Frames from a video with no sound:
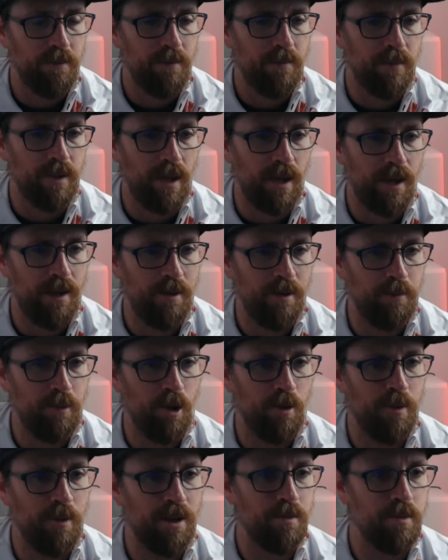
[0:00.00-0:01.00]
Yeah, I think
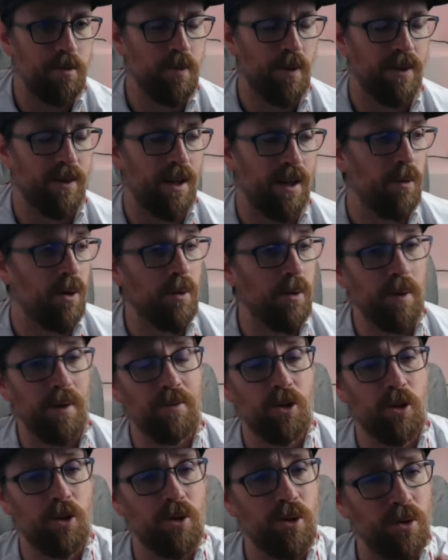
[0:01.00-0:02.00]
Birmingham's put that one away.
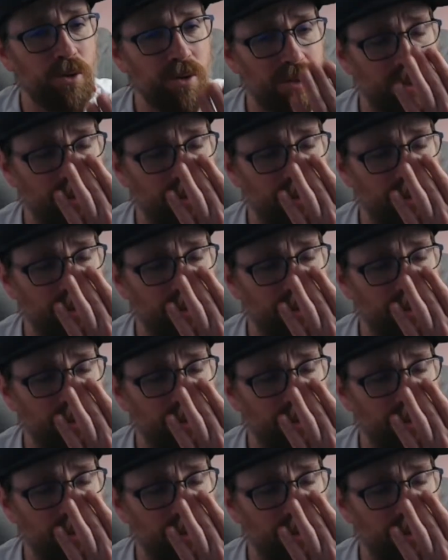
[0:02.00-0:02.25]
Kudos